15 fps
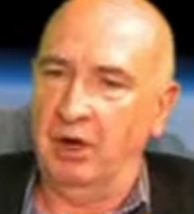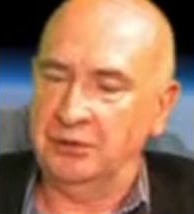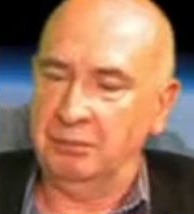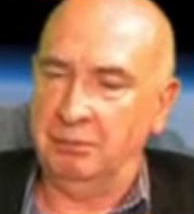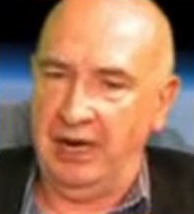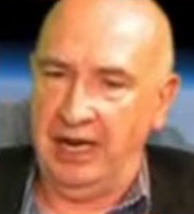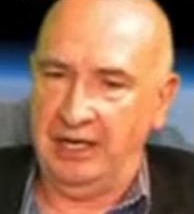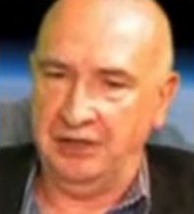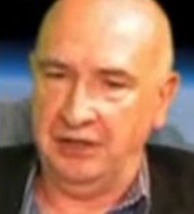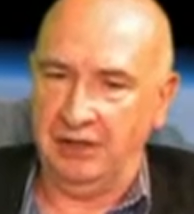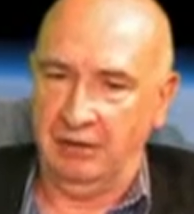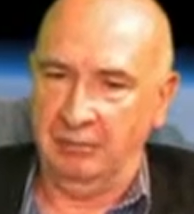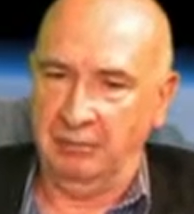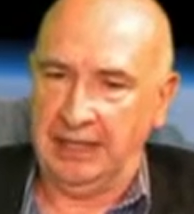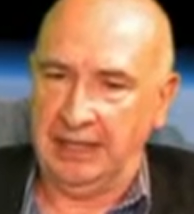there was
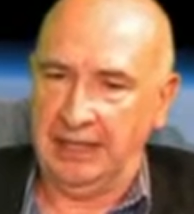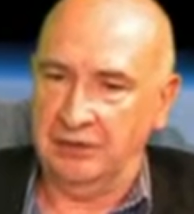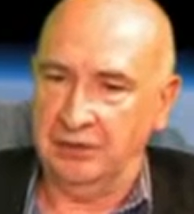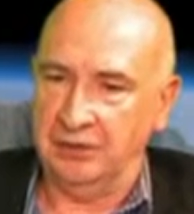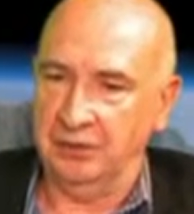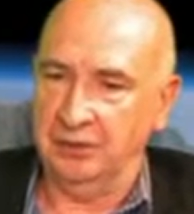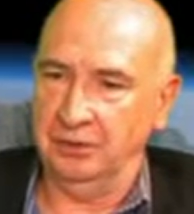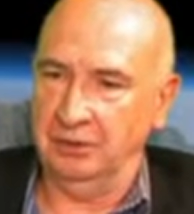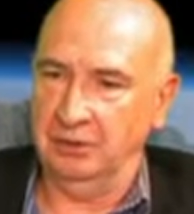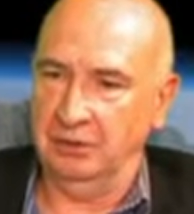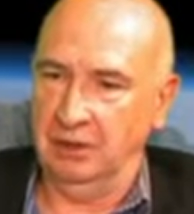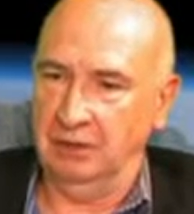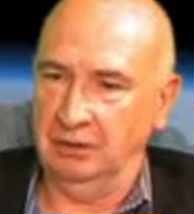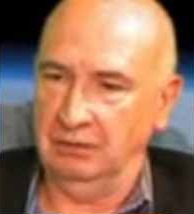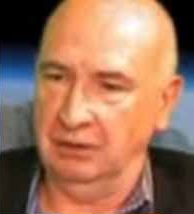pressure on me
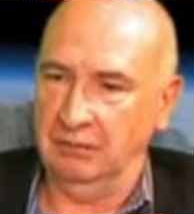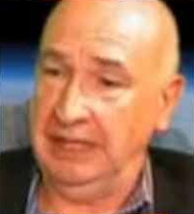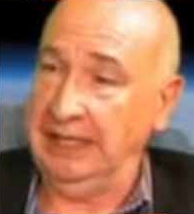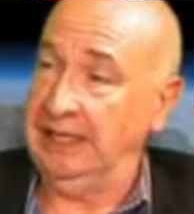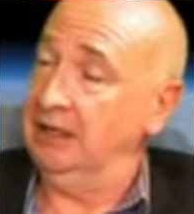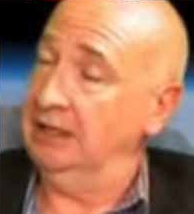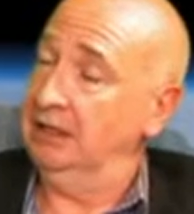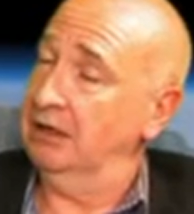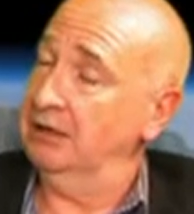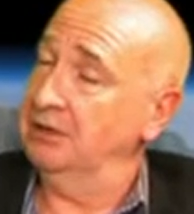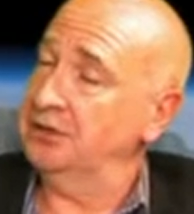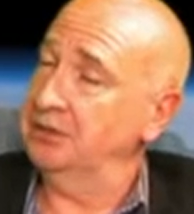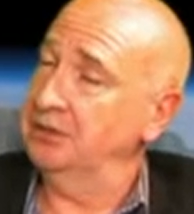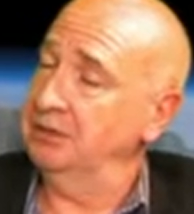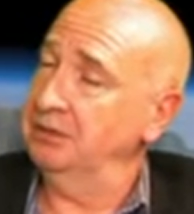to immediately
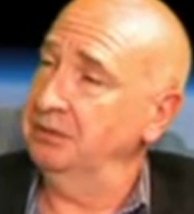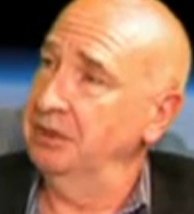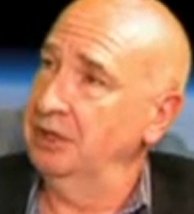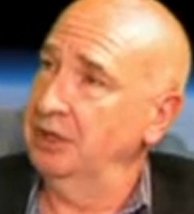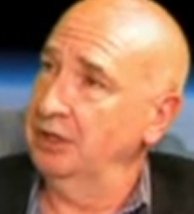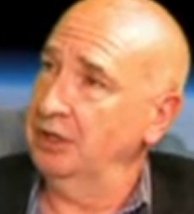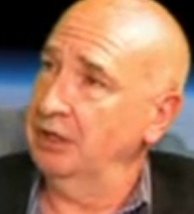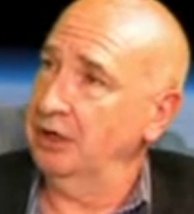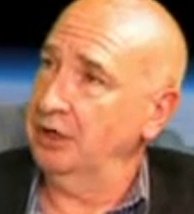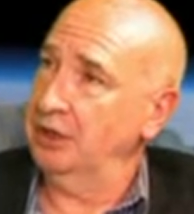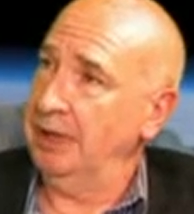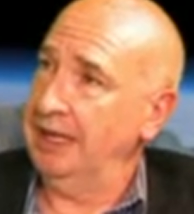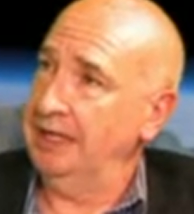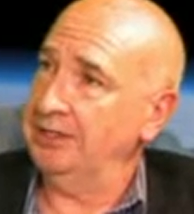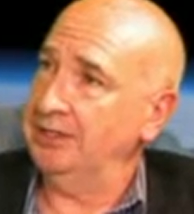go to
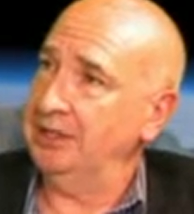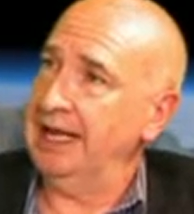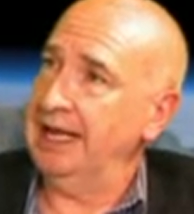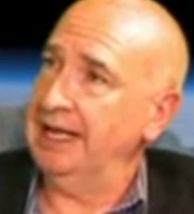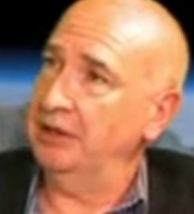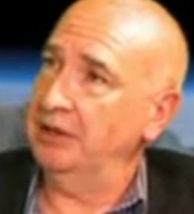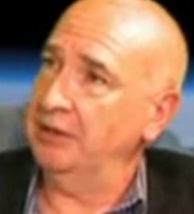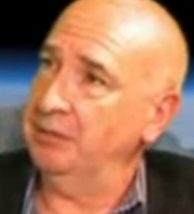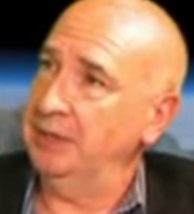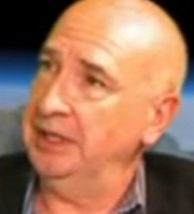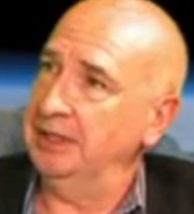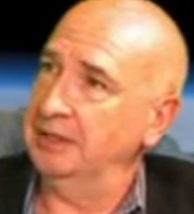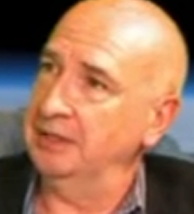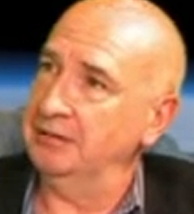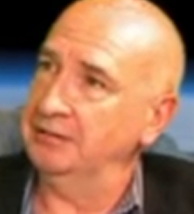occupational health
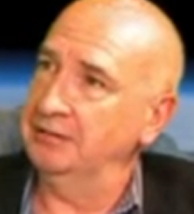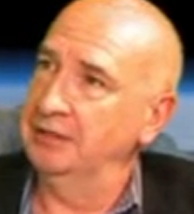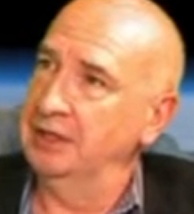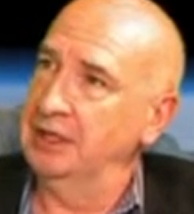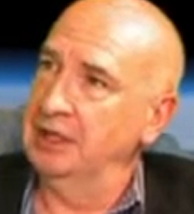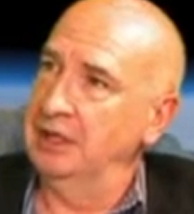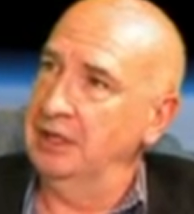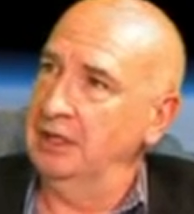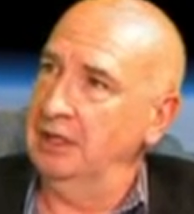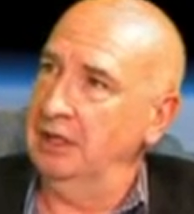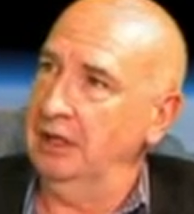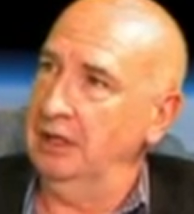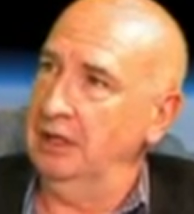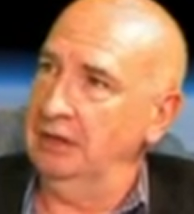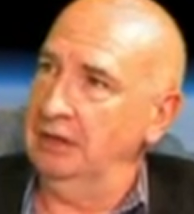because of
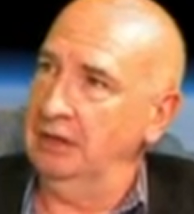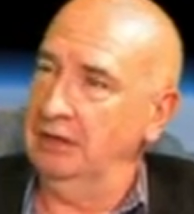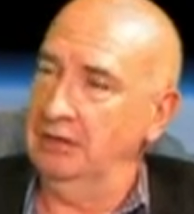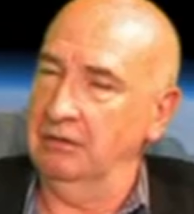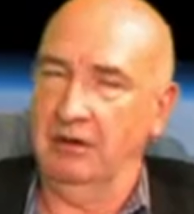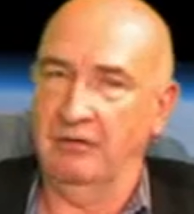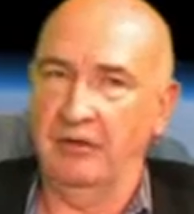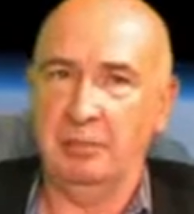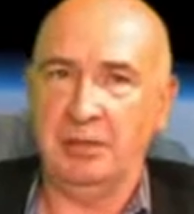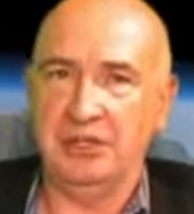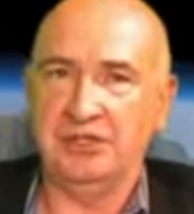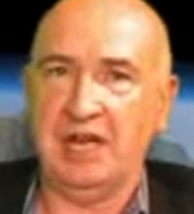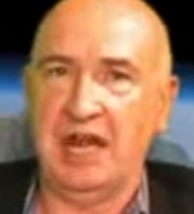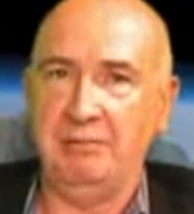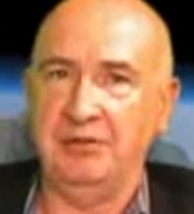of a
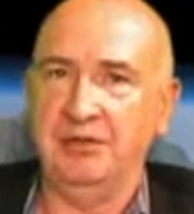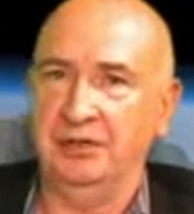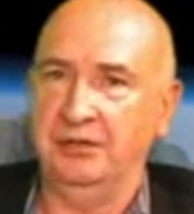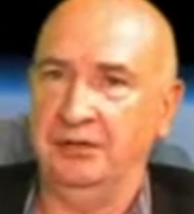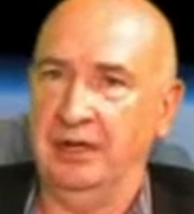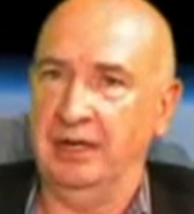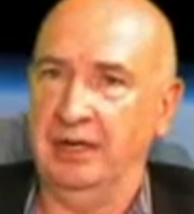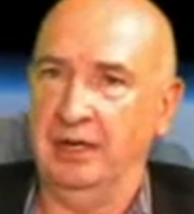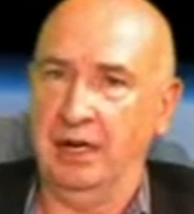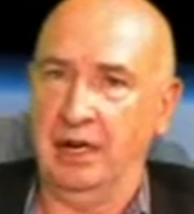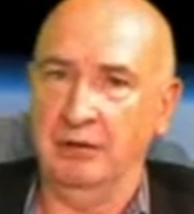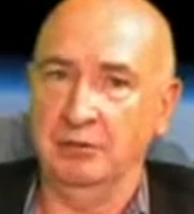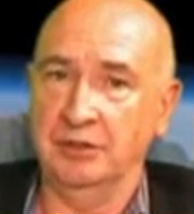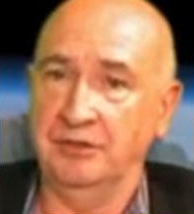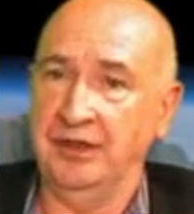perception that
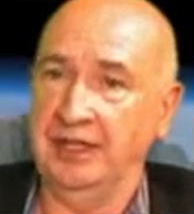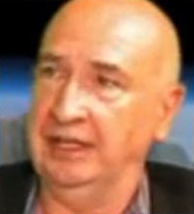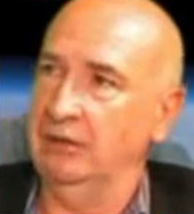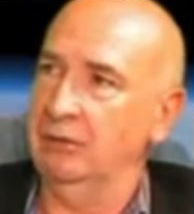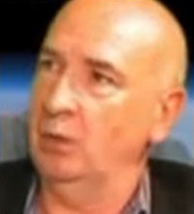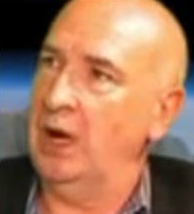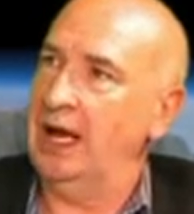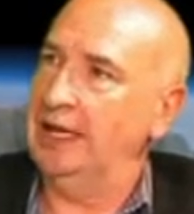I was feeling